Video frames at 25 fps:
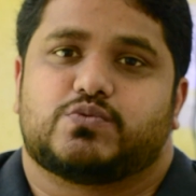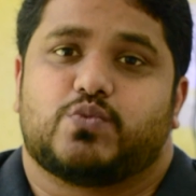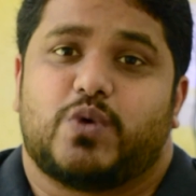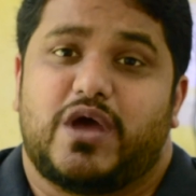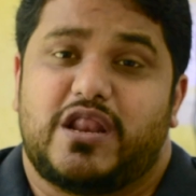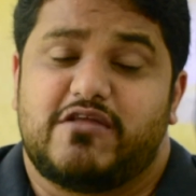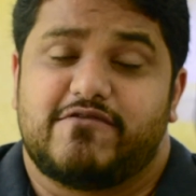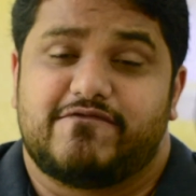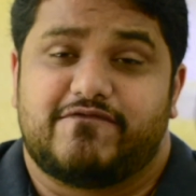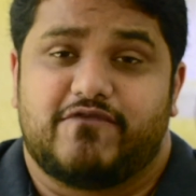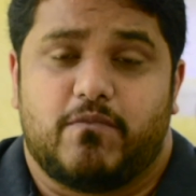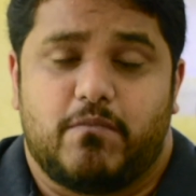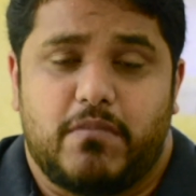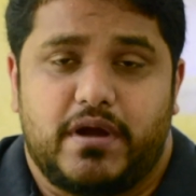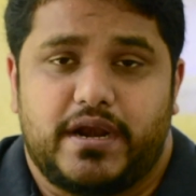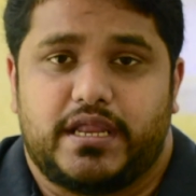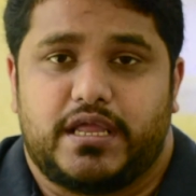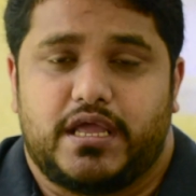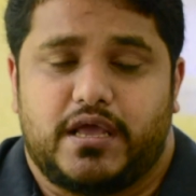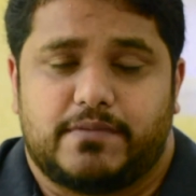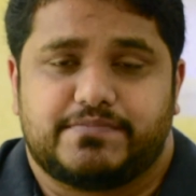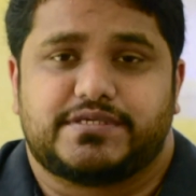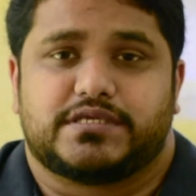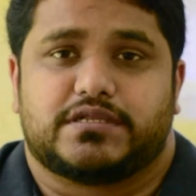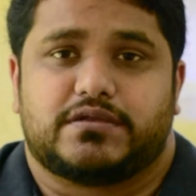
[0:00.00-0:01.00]
value for money,
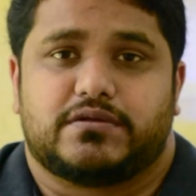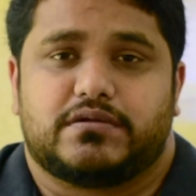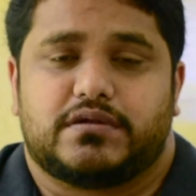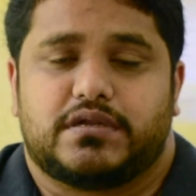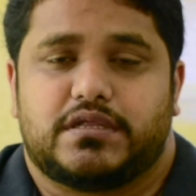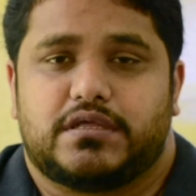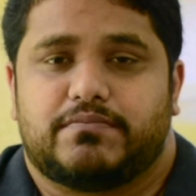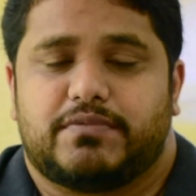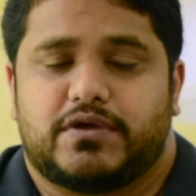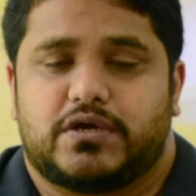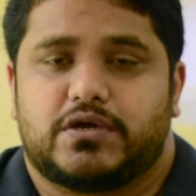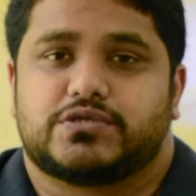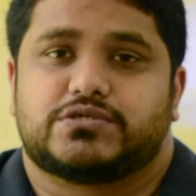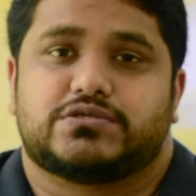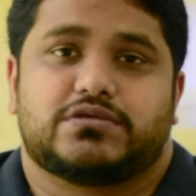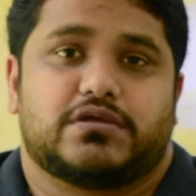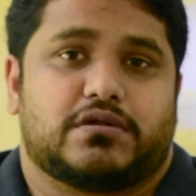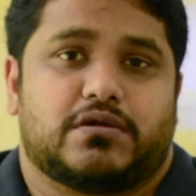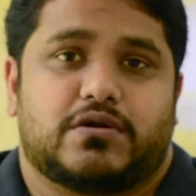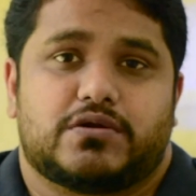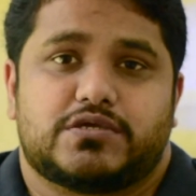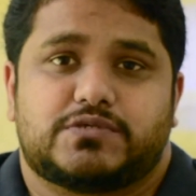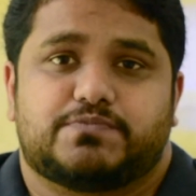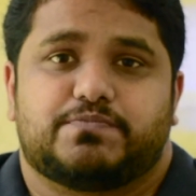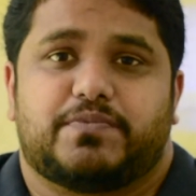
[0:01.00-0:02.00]
absolutely, because you're
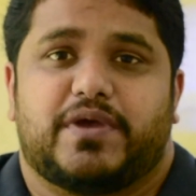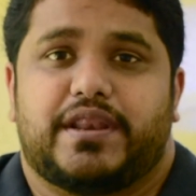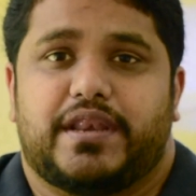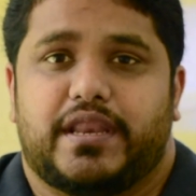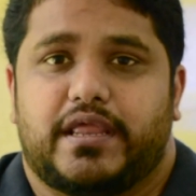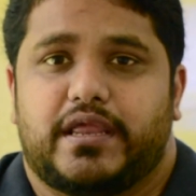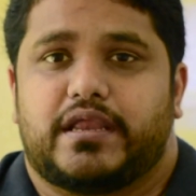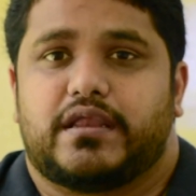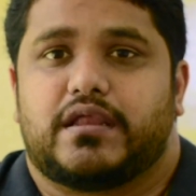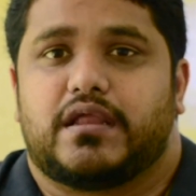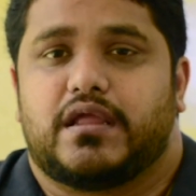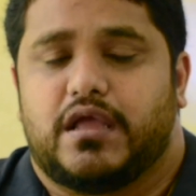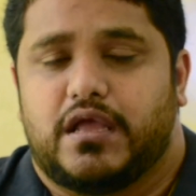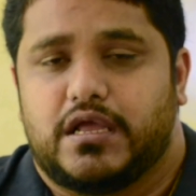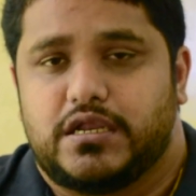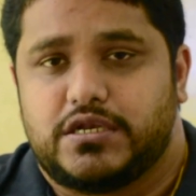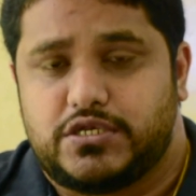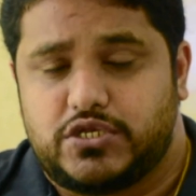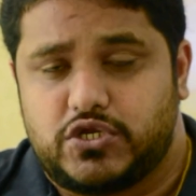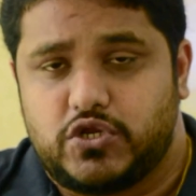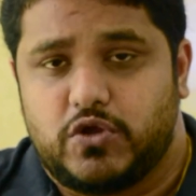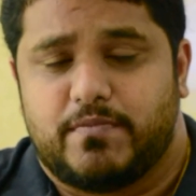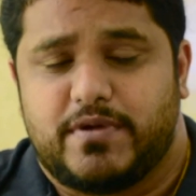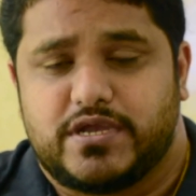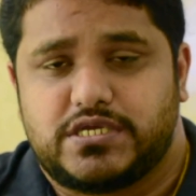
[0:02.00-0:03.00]
not spending
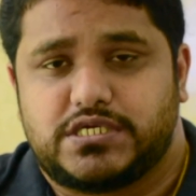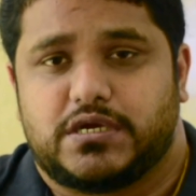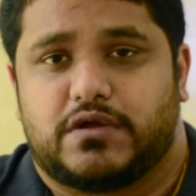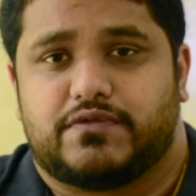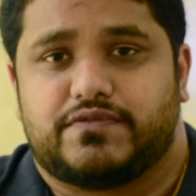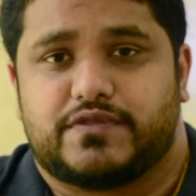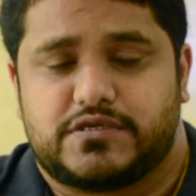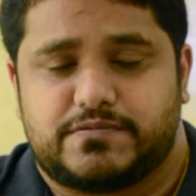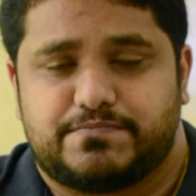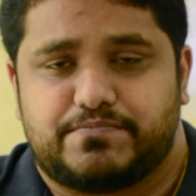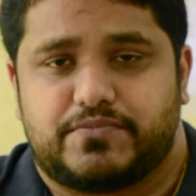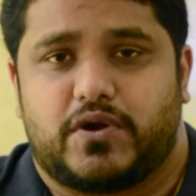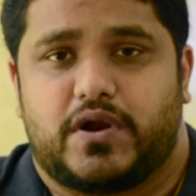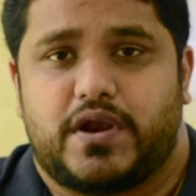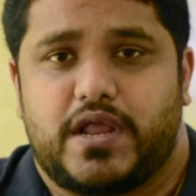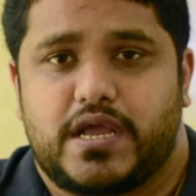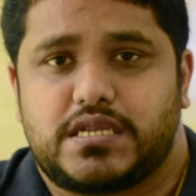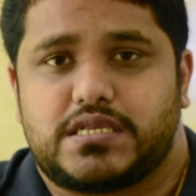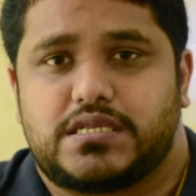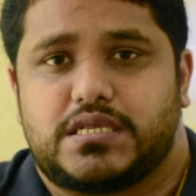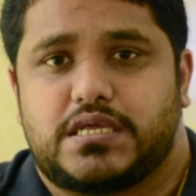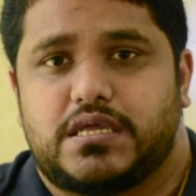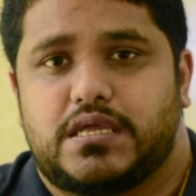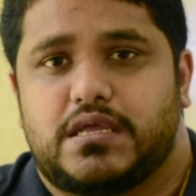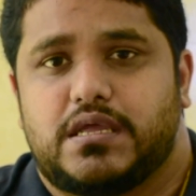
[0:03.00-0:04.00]
too much on this
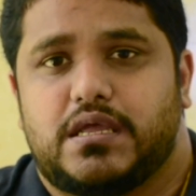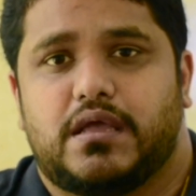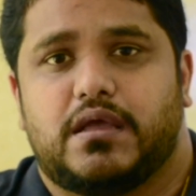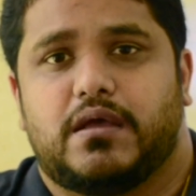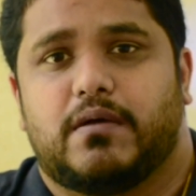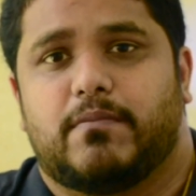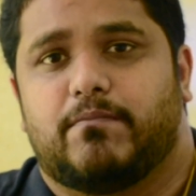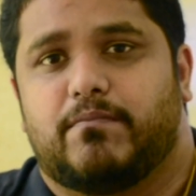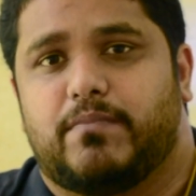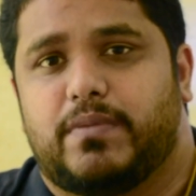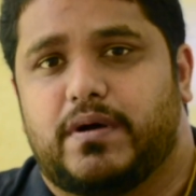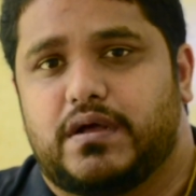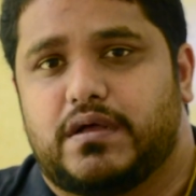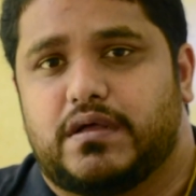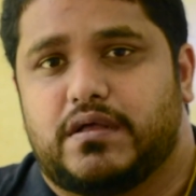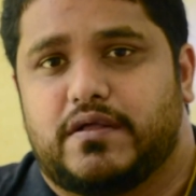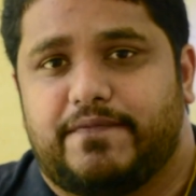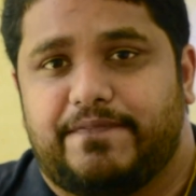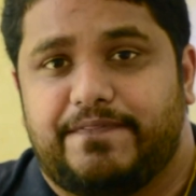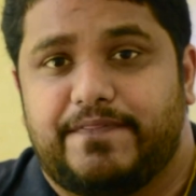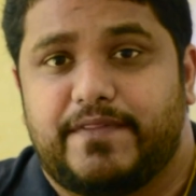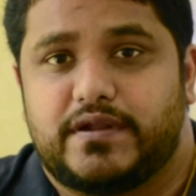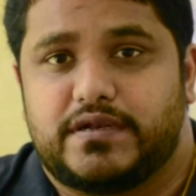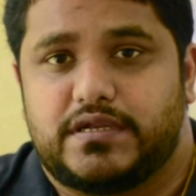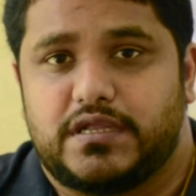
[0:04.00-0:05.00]
product,
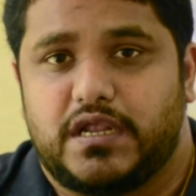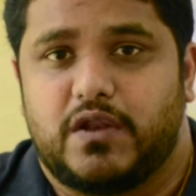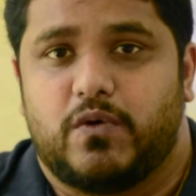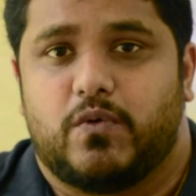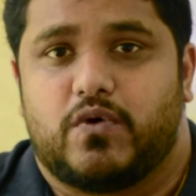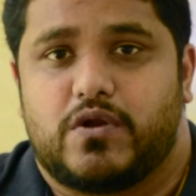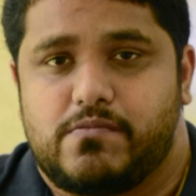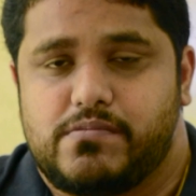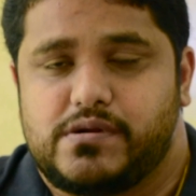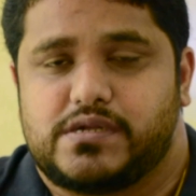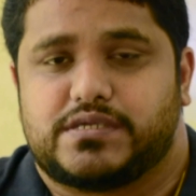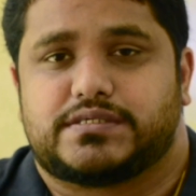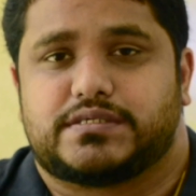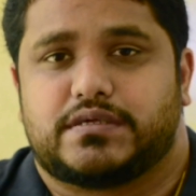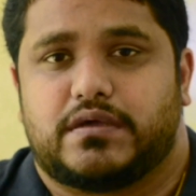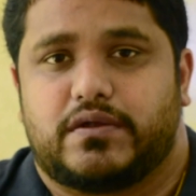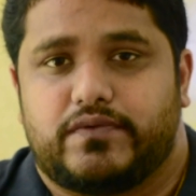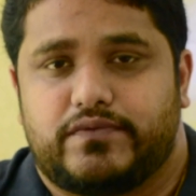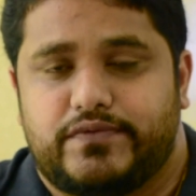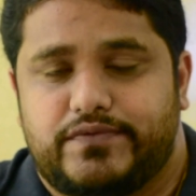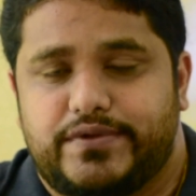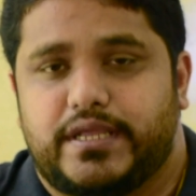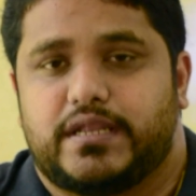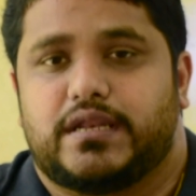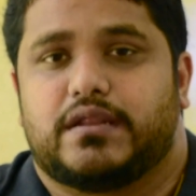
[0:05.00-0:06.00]
but the deliverables are
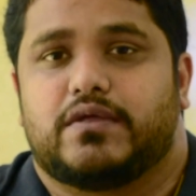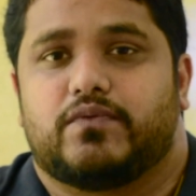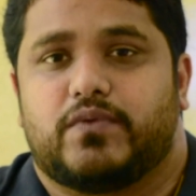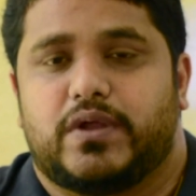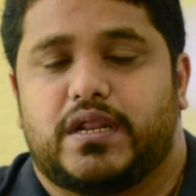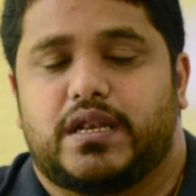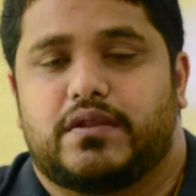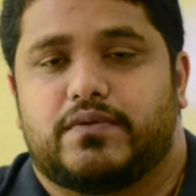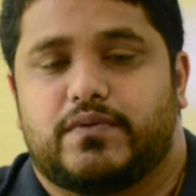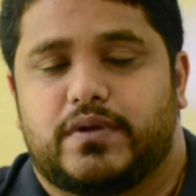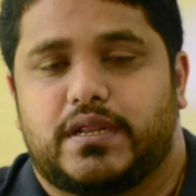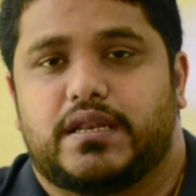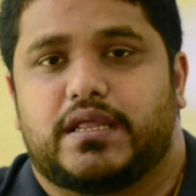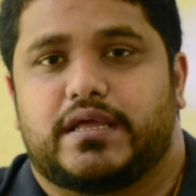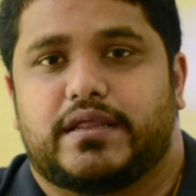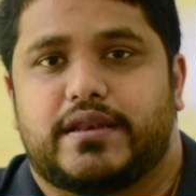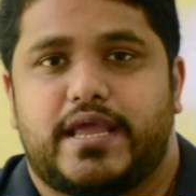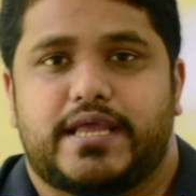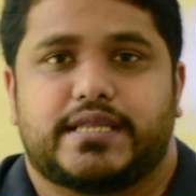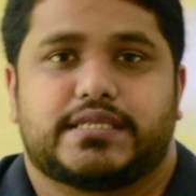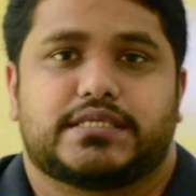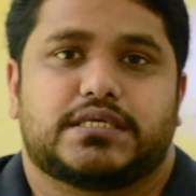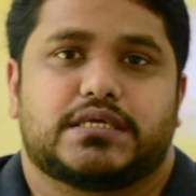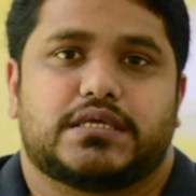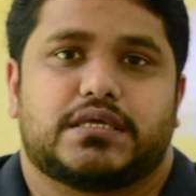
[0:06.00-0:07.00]
really
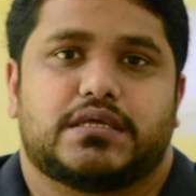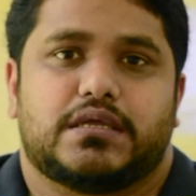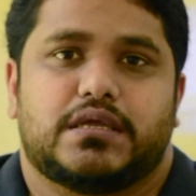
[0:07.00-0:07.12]
great.